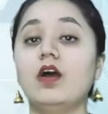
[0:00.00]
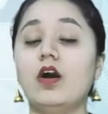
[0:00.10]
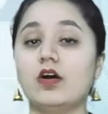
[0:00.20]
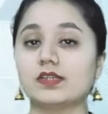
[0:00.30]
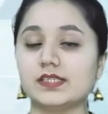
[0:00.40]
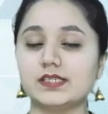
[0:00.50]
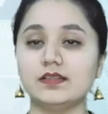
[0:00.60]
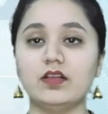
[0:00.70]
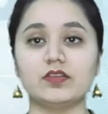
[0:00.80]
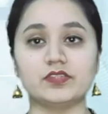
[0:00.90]
Oxygen
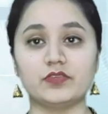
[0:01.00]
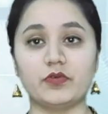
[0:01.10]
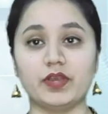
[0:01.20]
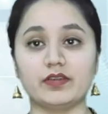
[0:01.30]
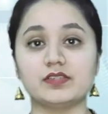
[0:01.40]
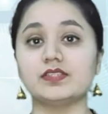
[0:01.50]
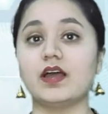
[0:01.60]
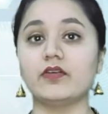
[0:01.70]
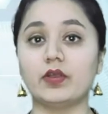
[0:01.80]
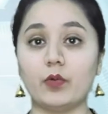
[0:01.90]
concentrators
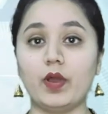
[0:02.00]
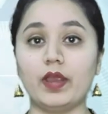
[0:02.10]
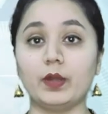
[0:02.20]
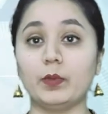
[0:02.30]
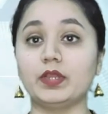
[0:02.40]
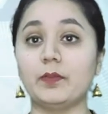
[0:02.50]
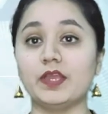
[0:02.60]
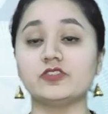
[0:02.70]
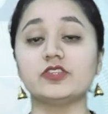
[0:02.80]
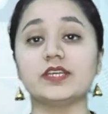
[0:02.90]
are required when the
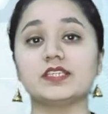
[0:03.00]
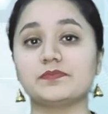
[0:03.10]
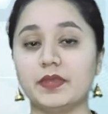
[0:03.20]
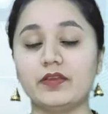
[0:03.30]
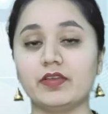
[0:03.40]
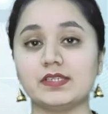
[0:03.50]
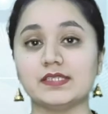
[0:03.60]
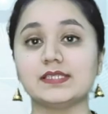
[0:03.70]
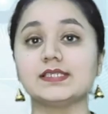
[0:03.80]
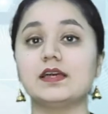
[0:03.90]
patient
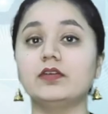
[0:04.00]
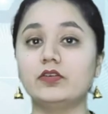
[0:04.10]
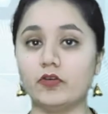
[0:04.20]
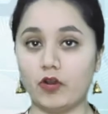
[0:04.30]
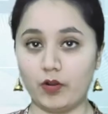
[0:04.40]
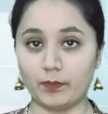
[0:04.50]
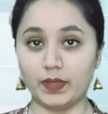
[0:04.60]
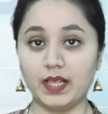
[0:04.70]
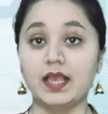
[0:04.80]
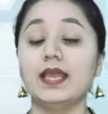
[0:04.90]
experiences a drop
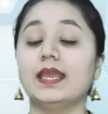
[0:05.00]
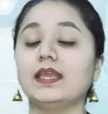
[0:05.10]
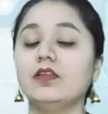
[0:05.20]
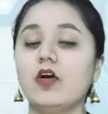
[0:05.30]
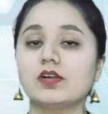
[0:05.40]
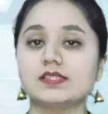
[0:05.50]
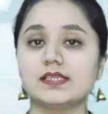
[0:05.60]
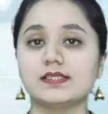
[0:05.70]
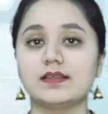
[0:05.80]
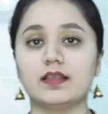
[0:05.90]
in
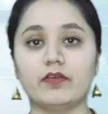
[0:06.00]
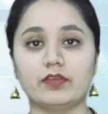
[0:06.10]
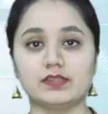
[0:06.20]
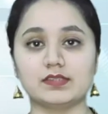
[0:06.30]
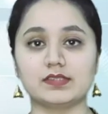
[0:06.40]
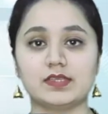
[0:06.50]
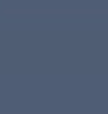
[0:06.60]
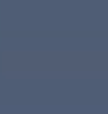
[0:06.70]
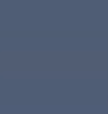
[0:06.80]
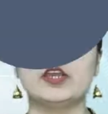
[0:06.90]
oxygen levels.
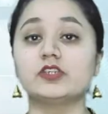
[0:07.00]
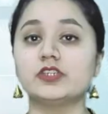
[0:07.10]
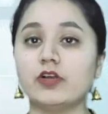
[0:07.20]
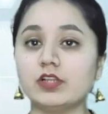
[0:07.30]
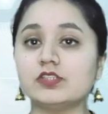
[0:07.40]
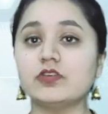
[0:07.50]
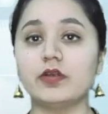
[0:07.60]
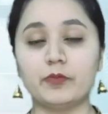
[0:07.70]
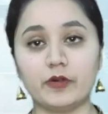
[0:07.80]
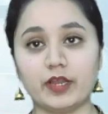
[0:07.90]
She also
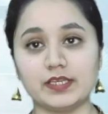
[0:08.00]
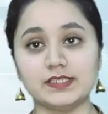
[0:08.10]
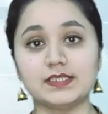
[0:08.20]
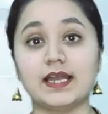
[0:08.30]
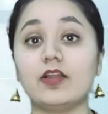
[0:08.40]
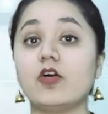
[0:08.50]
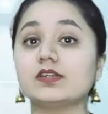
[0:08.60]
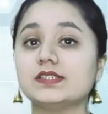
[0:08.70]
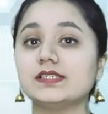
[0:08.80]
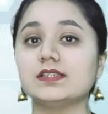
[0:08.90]
apprised that
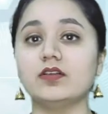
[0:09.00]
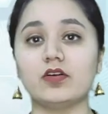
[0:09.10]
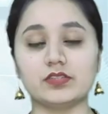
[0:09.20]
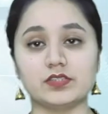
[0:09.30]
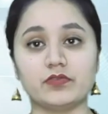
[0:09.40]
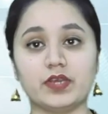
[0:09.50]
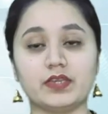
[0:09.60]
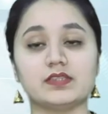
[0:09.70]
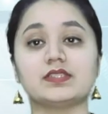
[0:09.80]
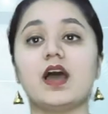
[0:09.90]
oxygen
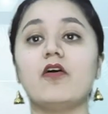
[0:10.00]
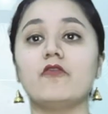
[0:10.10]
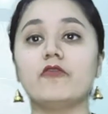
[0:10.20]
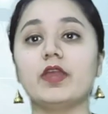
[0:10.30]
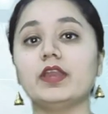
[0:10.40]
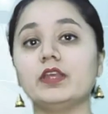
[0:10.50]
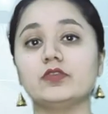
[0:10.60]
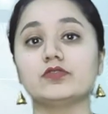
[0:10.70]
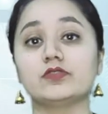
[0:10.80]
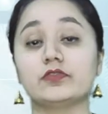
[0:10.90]
concentrators are very
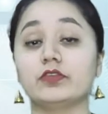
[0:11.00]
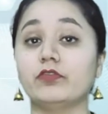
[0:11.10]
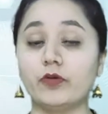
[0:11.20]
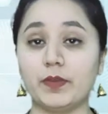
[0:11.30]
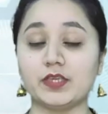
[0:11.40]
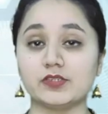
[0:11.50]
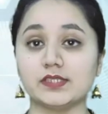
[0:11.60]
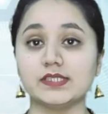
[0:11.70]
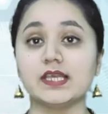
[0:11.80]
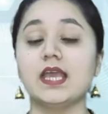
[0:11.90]
useful for patients